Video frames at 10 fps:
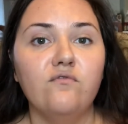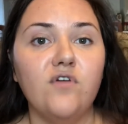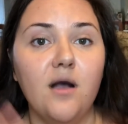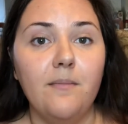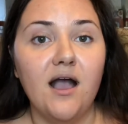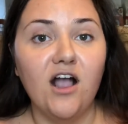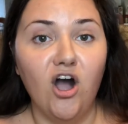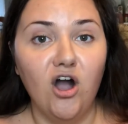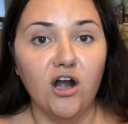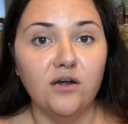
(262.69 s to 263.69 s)
from
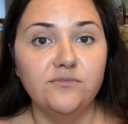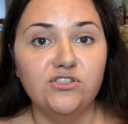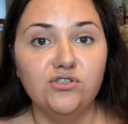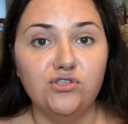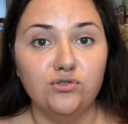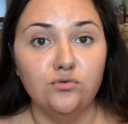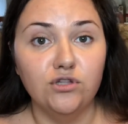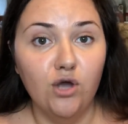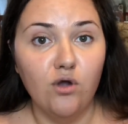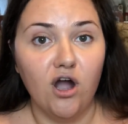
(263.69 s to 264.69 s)
carbs to
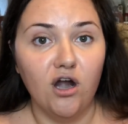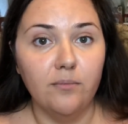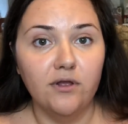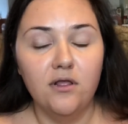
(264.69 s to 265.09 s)
low carb.